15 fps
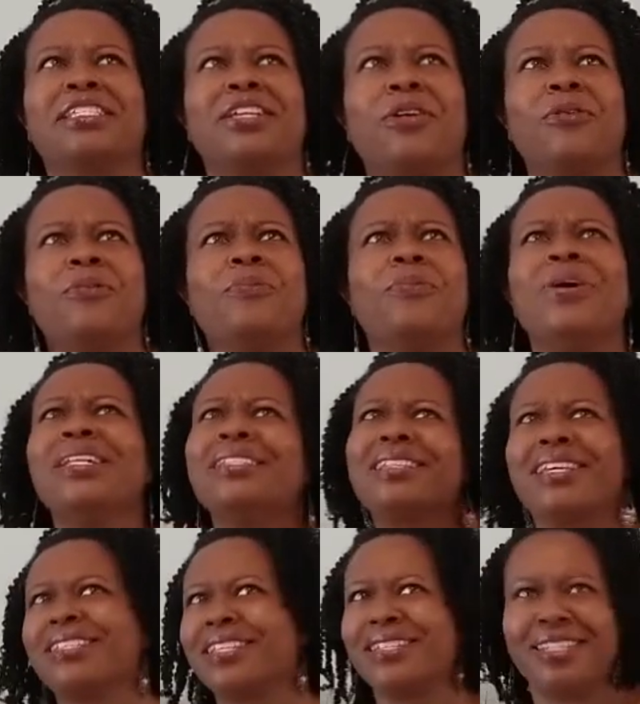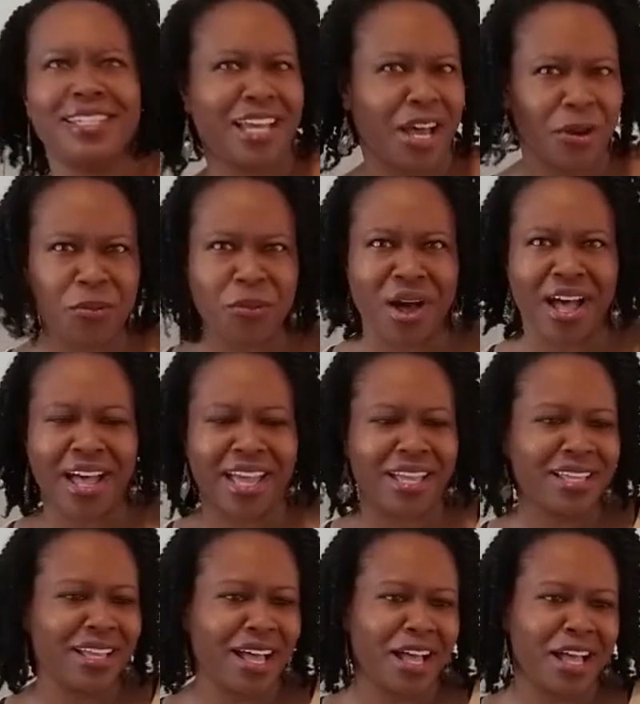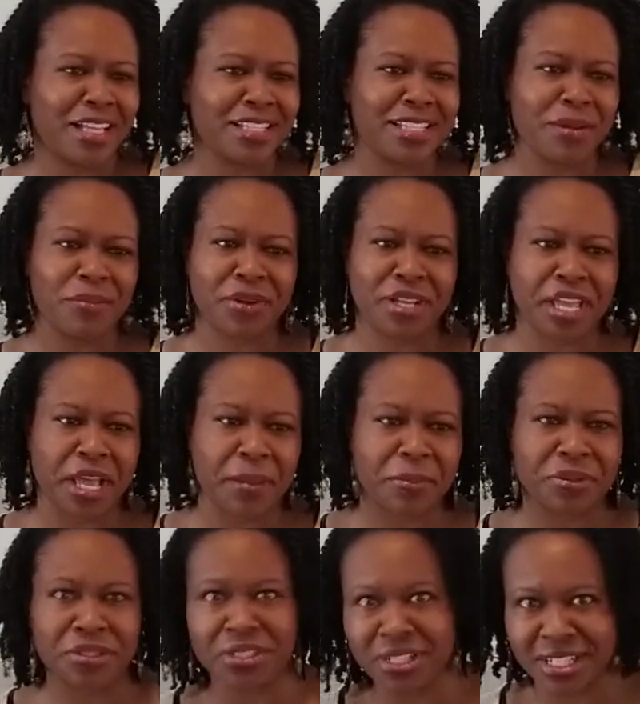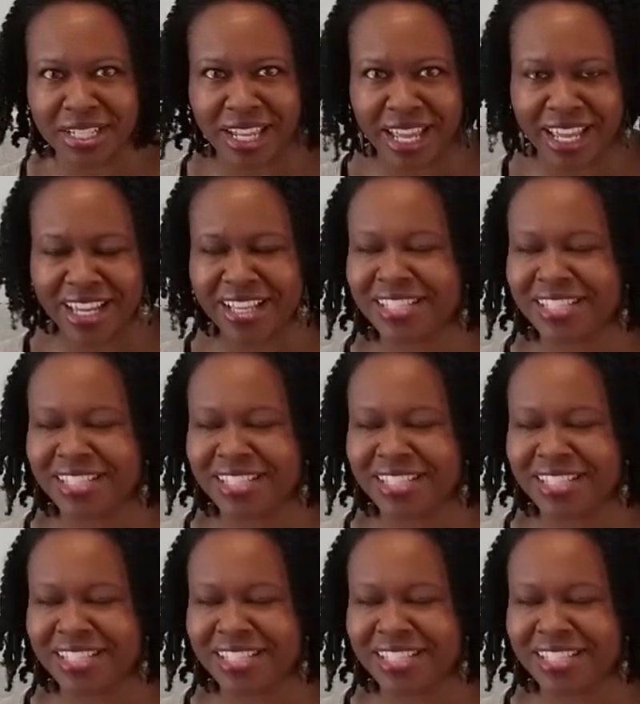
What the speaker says: so what does a DIY summer camp look like?